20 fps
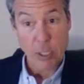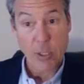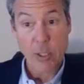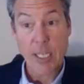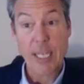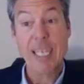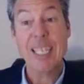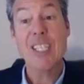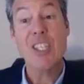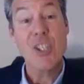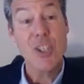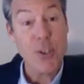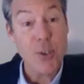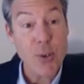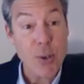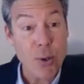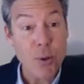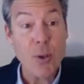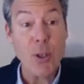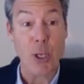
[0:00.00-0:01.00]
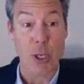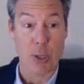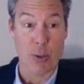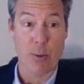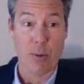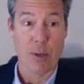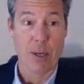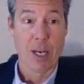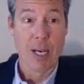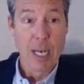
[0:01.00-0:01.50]
The agency can sue
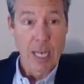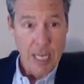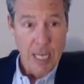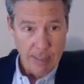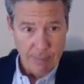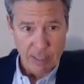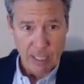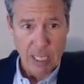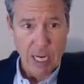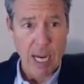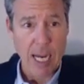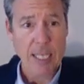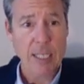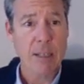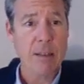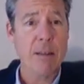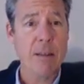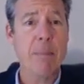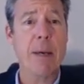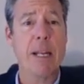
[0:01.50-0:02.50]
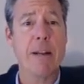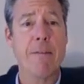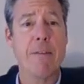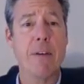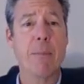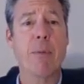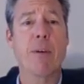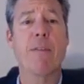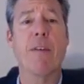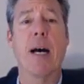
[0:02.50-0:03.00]
you if the cost of the
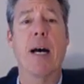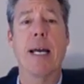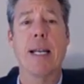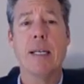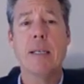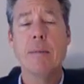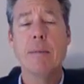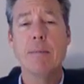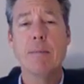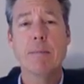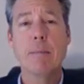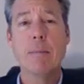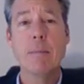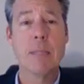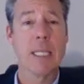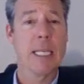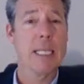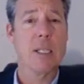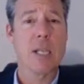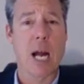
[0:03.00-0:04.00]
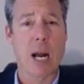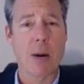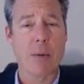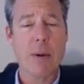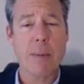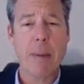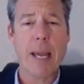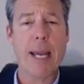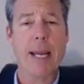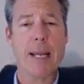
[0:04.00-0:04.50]
benefit provided
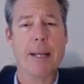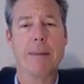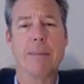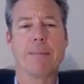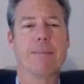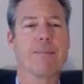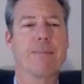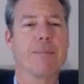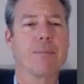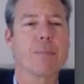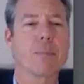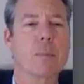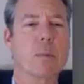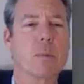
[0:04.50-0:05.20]
is not repaid.